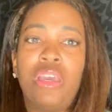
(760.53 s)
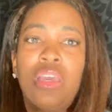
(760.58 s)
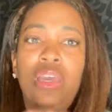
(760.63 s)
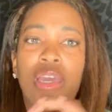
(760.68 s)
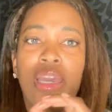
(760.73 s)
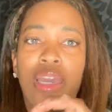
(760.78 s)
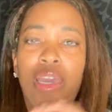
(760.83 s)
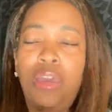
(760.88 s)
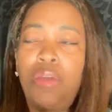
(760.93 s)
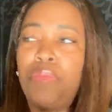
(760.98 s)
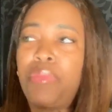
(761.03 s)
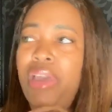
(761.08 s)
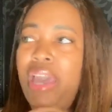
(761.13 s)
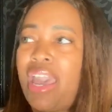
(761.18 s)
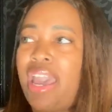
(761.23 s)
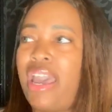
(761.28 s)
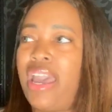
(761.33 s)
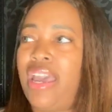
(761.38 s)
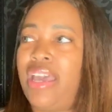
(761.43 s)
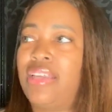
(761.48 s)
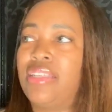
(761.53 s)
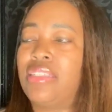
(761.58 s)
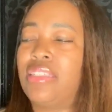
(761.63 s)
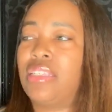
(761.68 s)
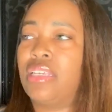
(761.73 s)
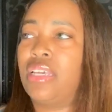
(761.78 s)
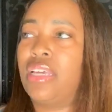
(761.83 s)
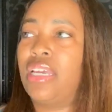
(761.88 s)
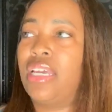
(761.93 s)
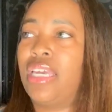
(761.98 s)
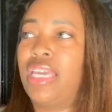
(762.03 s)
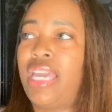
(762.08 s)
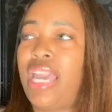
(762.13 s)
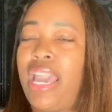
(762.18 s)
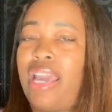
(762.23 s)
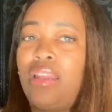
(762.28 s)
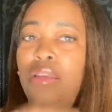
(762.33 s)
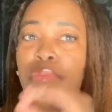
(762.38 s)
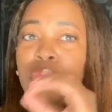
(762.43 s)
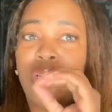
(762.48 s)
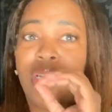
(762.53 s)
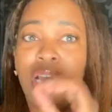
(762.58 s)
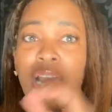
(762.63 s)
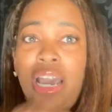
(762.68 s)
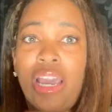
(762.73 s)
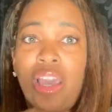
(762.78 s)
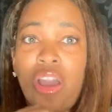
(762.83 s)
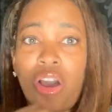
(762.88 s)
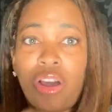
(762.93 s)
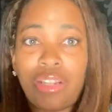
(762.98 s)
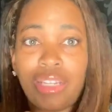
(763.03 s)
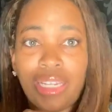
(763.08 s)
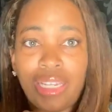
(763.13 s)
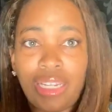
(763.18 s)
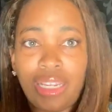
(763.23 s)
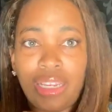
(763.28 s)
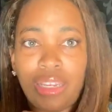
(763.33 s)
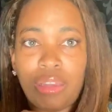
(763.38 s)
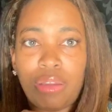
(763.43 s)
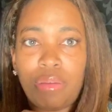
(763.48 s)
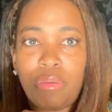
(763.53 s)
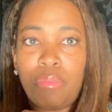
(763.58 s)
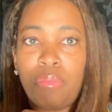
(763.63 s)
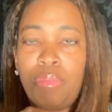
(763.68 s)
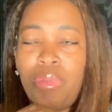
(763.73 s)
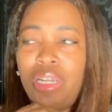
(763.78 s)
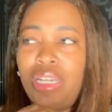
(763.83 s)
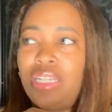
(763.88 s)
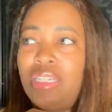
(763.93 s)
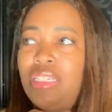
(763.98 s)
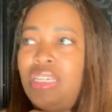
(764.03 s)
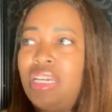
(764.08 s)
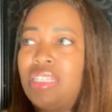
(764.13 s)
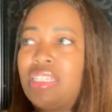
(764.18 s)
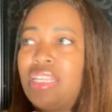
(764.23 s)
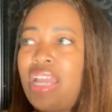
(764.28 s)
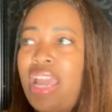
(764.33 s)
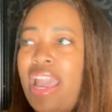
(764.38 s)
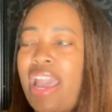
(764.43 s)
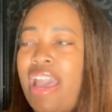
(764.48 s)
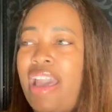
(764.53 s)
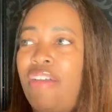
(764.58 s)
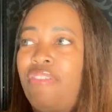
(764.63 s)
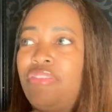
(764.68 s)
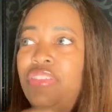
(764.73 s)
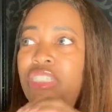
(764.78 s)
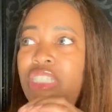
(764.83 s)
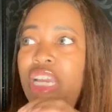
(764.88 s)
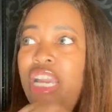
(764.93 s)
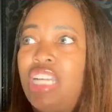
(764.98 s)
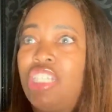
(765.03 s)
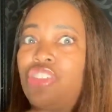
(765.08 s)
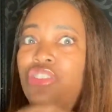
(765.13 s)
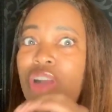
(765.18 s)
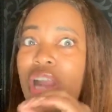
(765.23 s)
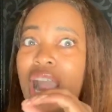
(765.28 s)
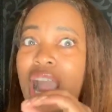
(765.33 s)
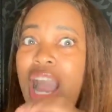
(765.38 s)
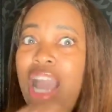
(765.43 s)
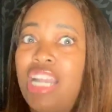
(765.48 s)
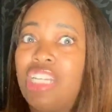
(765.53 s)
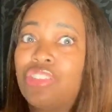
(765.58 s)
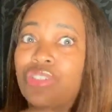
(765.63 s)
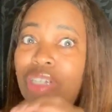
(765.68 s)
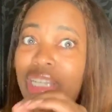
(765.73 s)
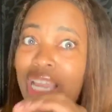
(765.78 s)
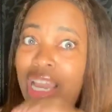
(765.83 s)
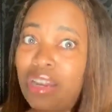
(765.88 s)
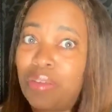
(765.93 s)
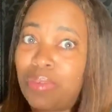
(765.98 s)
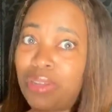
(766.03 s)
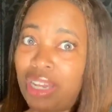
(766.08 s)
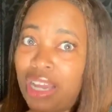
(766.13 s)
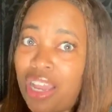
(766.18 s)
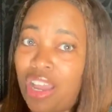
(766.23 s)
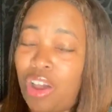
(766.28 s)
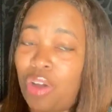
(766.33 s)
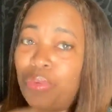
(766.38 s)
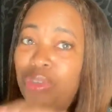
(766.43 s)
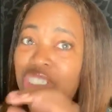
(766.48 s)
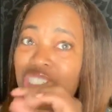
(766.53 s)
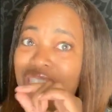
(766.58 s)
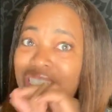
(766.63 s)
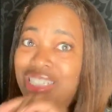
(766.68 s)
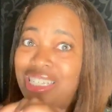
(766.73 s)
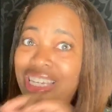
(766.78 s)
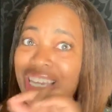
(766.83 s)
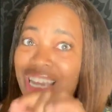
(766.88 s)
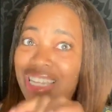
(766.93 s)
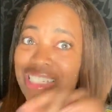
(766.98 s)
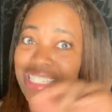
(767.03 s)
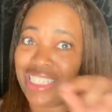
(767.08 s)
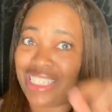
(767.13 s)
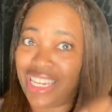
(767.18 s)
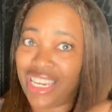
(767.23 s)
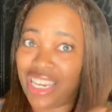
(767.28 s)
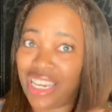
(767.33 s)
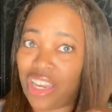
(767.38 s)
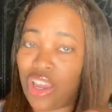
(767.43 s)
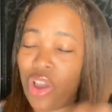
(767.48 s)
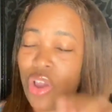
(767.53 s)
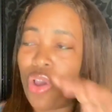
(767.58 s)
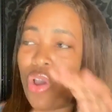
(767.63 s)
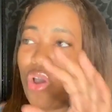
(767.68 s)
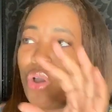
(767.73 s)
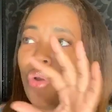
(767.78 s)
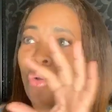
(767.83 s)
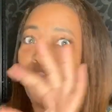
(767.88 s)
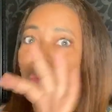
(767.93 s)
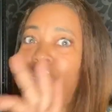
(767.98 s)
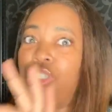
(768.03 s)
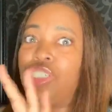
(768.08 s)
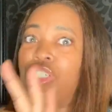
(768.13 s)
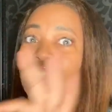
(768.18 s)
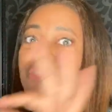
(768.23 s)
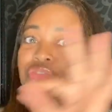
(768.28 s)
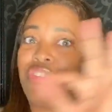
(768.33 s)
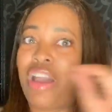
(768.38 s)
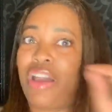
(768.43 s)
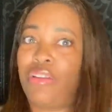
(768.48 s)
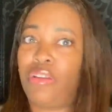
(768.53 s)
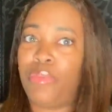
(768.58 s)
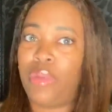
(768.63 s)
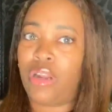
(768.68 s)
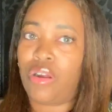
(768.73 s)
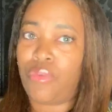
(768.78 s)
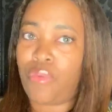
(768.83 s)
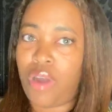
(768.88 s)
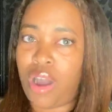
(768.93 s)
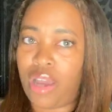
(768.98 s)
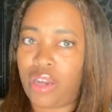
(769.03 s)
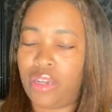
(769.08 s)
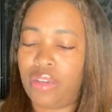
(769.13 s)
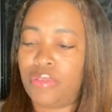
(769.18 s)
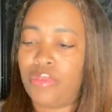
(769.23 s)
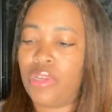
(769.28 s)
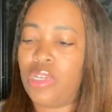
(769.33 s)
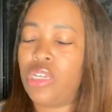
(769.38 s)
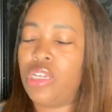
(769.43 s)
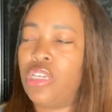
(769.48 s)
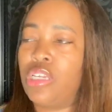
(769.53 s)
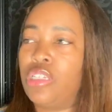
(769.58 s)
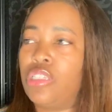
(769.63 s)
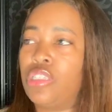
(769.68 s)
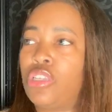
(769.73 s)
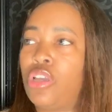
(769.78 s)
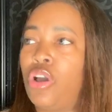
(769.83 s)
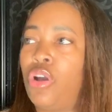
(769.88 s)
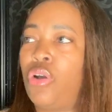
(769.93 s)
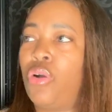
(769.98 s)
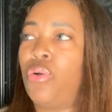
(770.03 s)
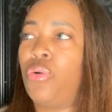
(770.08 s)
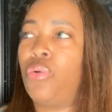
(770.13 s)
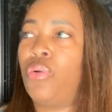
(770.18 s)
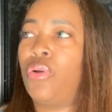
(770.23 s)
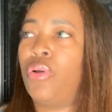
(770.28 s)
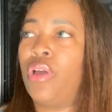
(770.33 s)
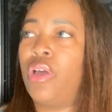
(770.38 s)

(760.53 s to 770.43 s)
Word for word: hemp has cannabidiol in it, but it doesn't have tetrahydrocannabidiol, which is THC, which is found in marijuana. So,